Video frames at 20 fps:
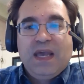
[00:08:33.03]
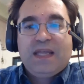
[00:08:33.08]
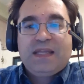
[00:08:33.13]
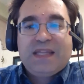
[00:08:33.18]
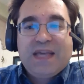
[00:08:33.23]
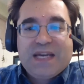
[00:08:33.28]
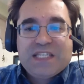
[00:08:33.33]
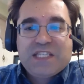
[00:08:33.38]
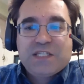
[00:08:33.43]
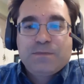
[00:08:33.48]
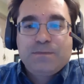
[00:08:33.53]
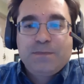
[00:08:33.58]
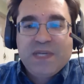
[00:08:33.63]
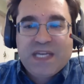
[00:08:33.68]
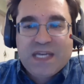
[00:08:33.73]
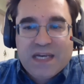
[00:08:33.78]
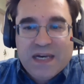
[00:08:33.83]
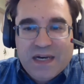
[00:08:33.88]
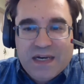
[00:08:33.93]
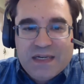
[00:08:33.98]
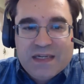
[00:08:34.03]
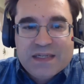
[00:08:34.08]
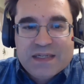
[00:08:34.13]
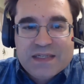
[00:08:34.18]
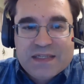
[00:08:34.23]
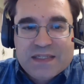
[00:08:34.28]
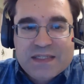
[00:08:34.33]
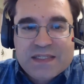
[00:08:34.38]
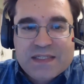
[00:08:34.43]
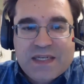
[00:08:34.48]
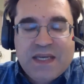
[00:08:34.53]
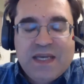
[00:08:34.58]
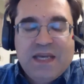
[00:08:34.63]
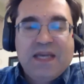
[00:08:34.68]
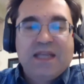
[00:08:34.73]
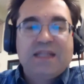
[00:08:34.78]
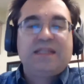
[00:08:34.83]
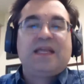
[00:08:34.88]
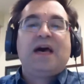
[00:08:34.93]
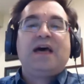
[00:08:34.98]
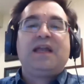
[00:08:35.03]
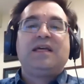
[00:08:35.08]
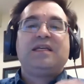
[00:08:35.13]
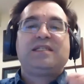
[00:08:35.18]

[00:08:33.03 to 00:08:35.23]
And that's because that